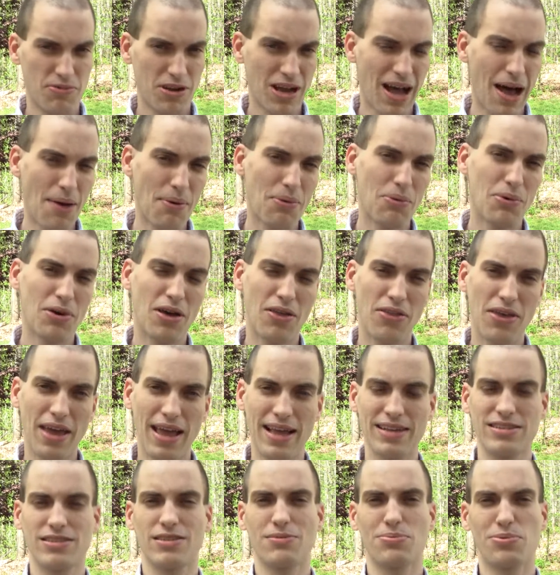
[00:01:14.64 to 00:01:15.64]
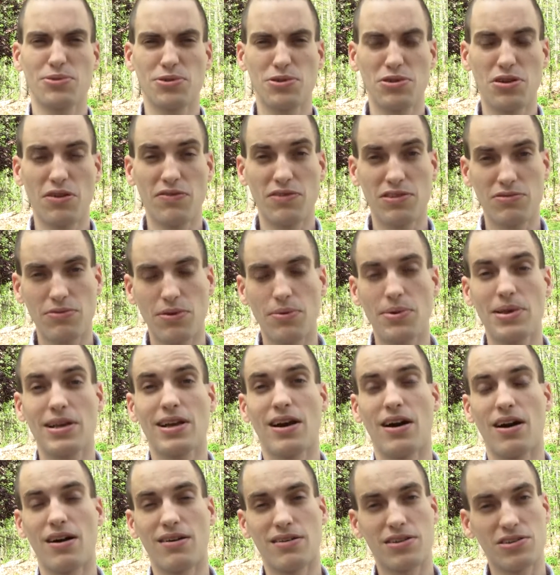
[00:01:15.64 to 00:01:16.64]
Commonwealth has to prove is what we
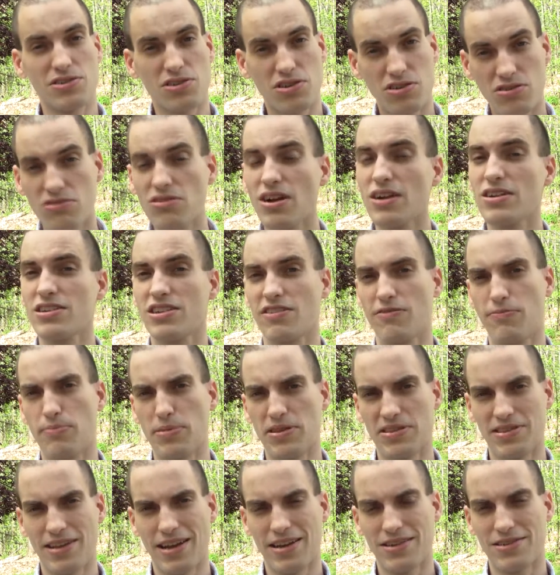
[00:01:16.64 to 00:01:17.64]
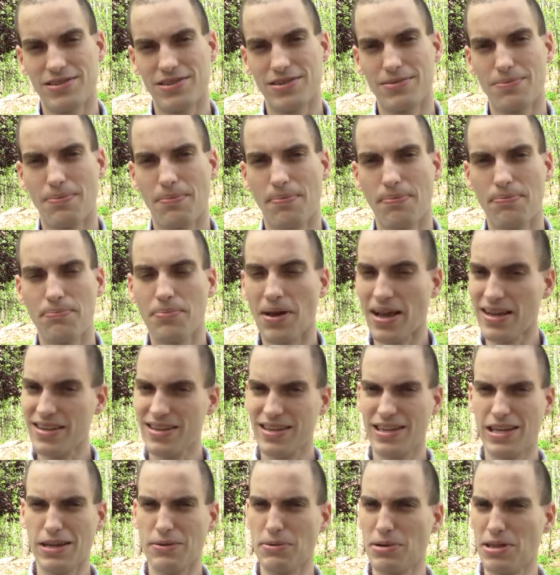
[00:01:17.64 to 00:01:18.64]
call constructive possession.
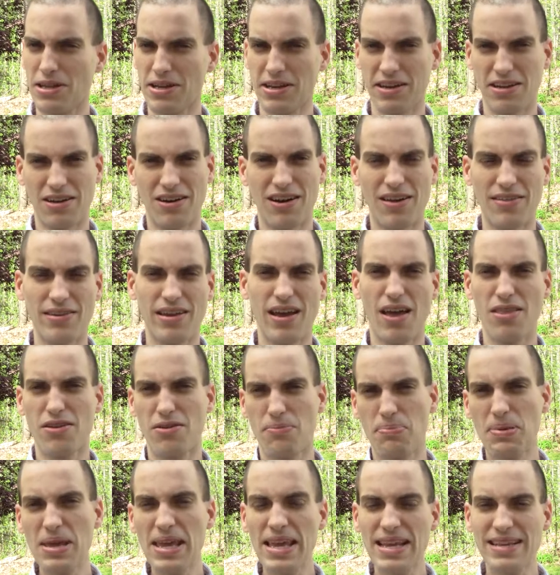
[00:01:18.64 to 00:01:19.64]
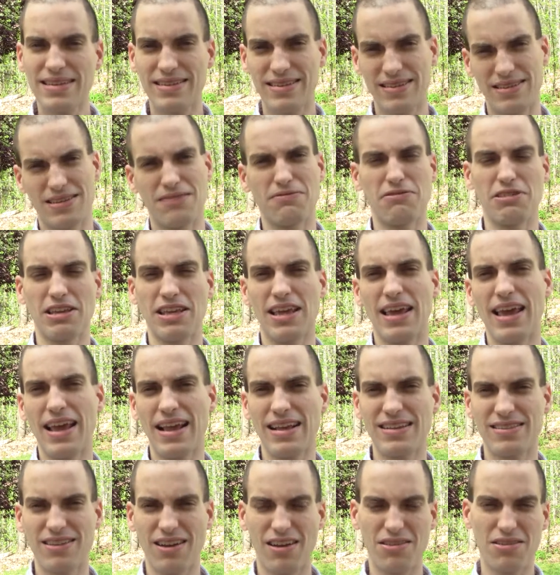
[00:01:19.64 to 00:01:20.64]
Basically, we look at all the other pieces of the
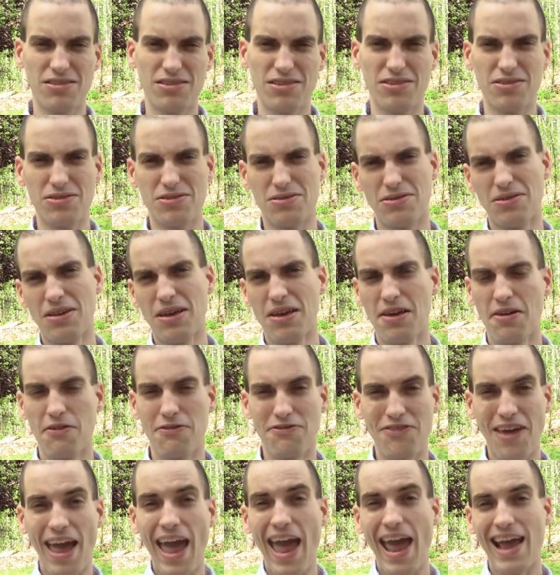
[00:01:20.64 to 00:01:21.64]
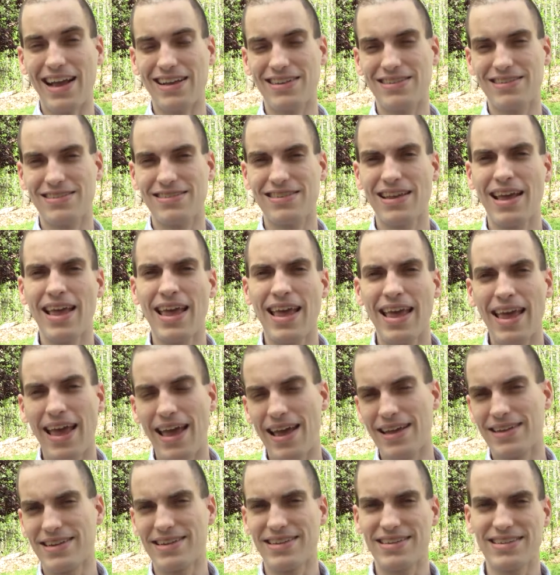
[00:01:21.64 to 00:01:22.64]
case, the other little facts,
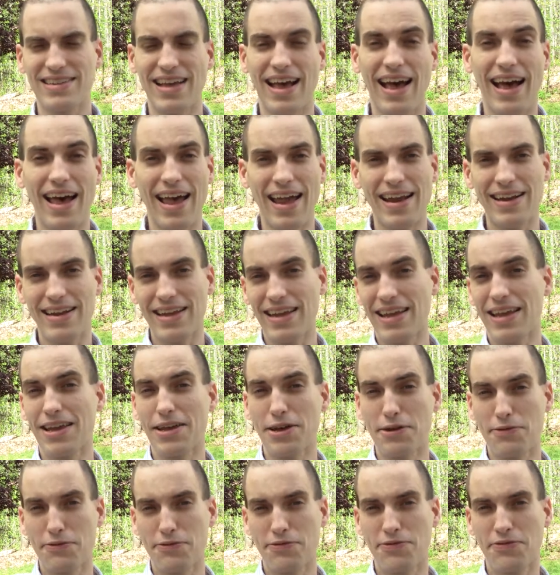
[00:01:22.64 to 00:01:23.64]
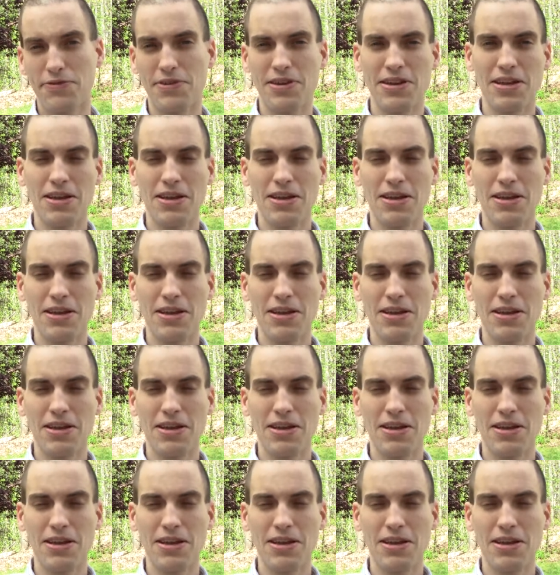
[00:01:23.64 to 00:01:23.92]
and decide if,